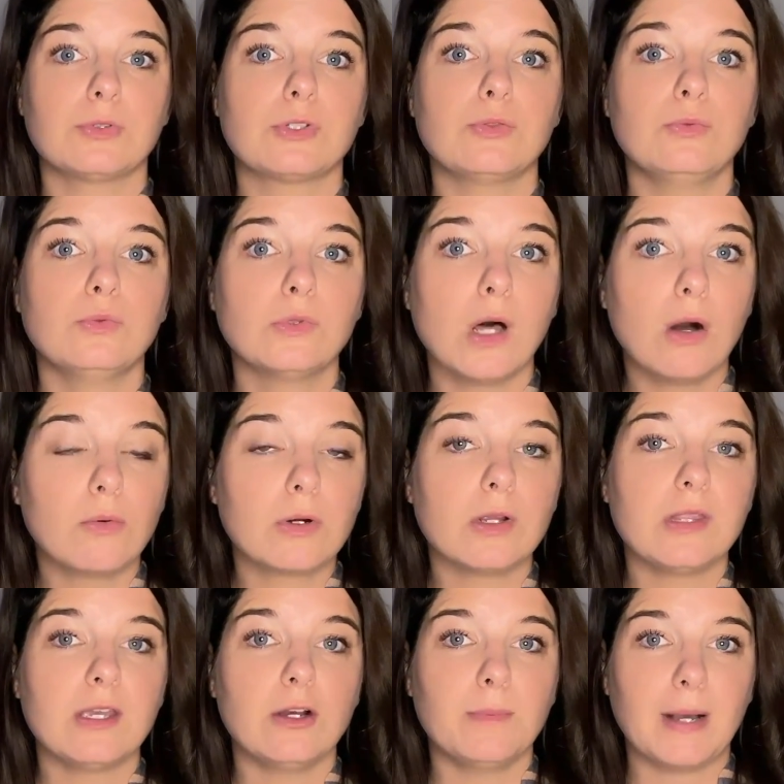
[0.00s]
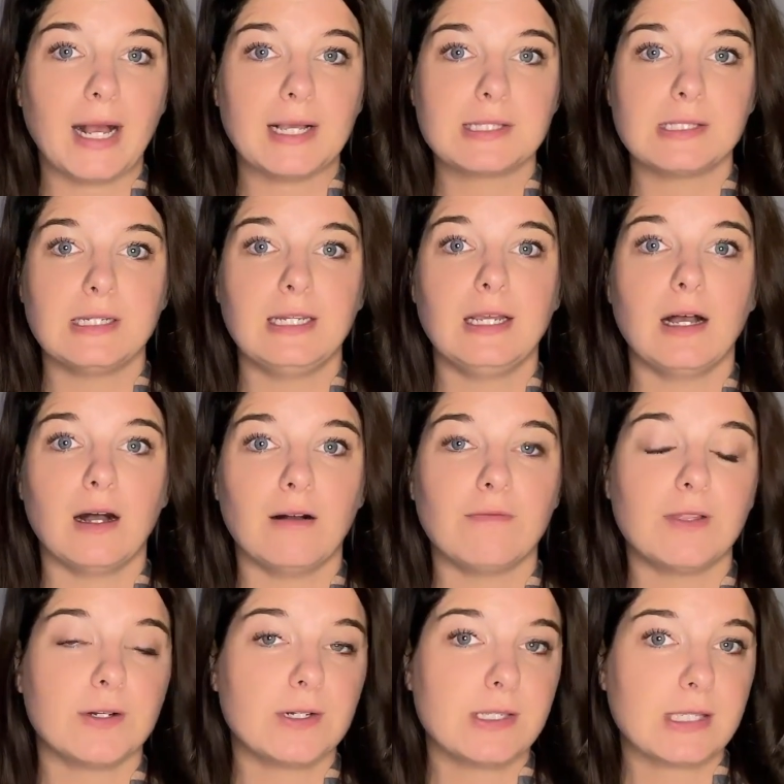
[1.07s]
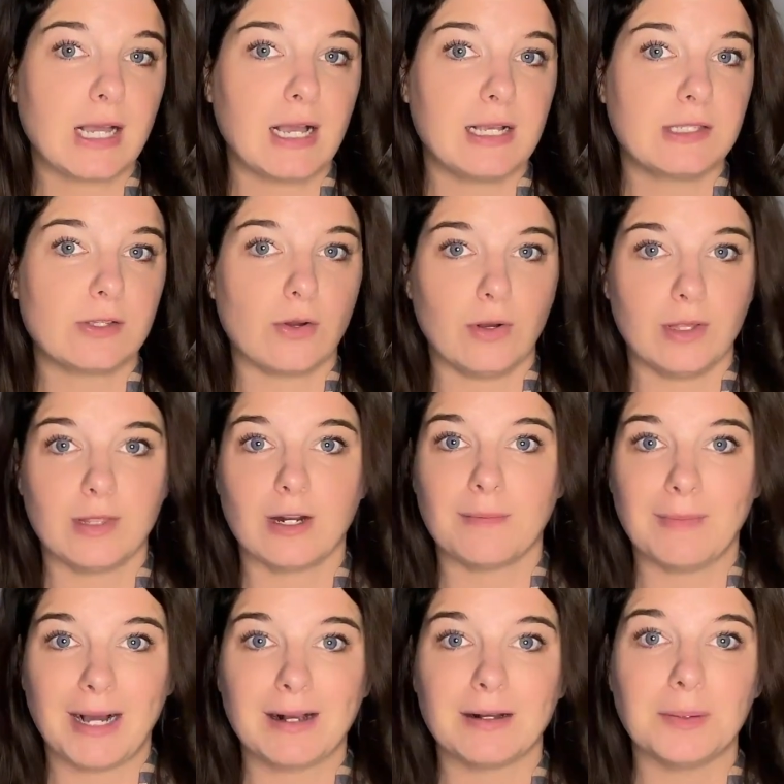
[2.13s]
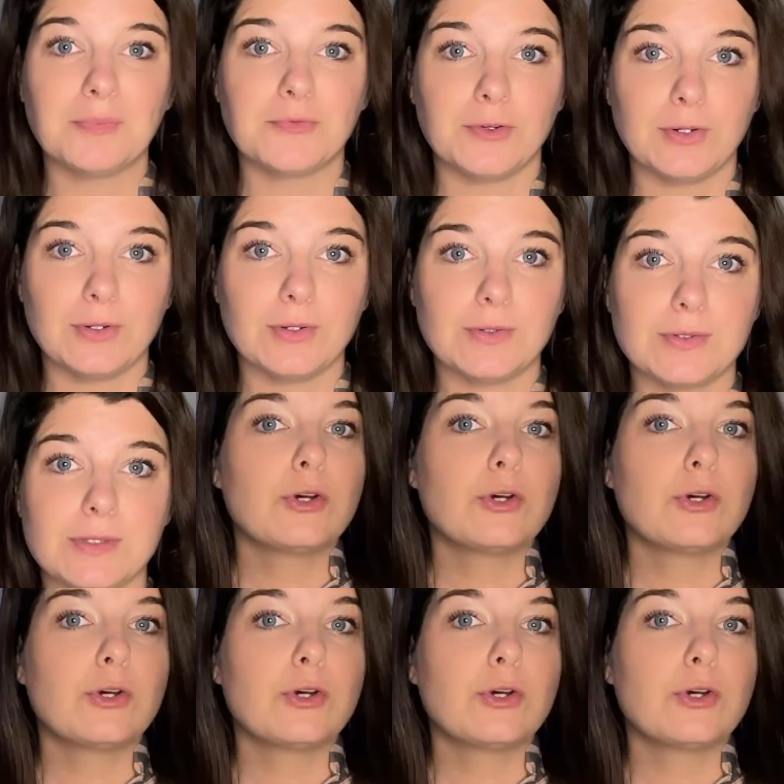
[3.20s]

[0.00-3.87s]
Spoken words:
to lower the opacity of their designs on their mock-up photos.